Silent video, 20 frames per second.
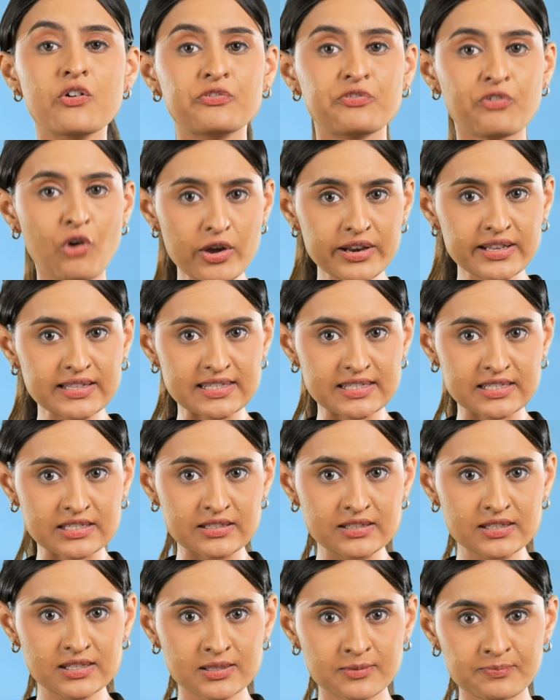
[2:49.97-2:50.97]
For
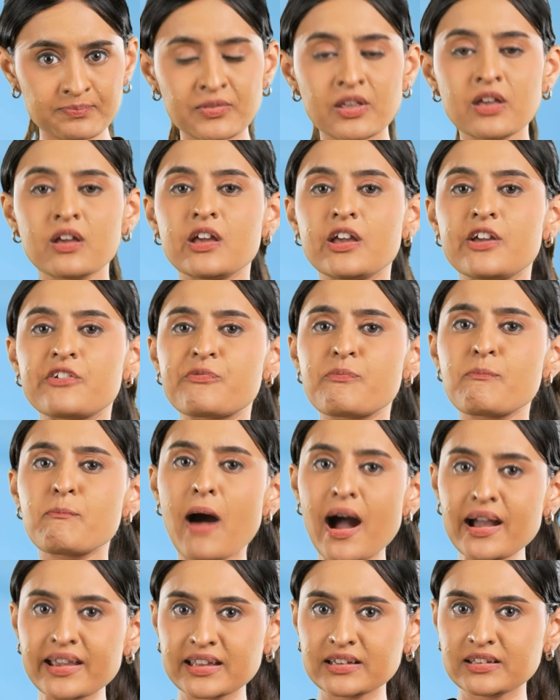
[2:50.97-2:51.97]
instance, if
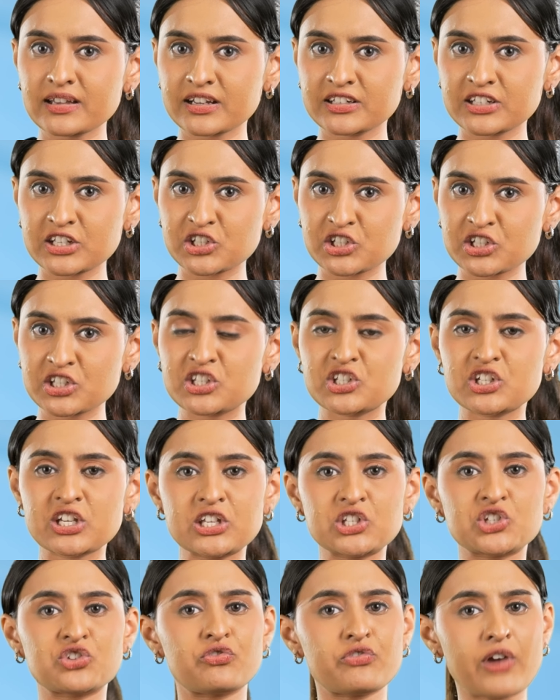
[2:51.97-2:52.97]
market conditions
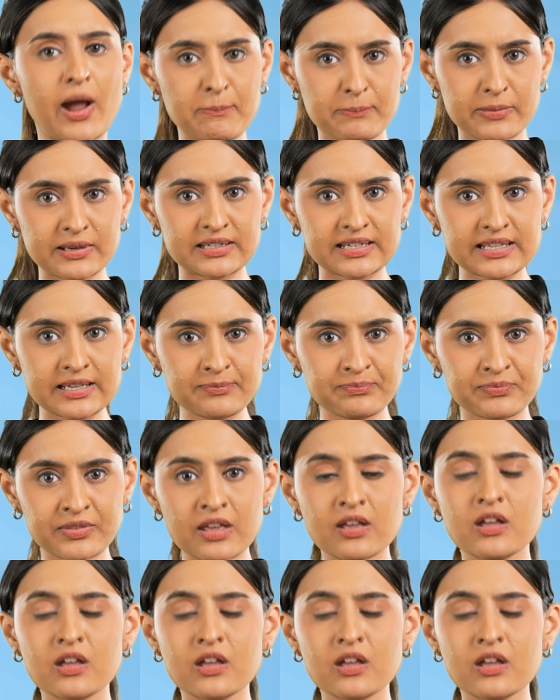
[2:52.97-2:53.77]
change rapidly,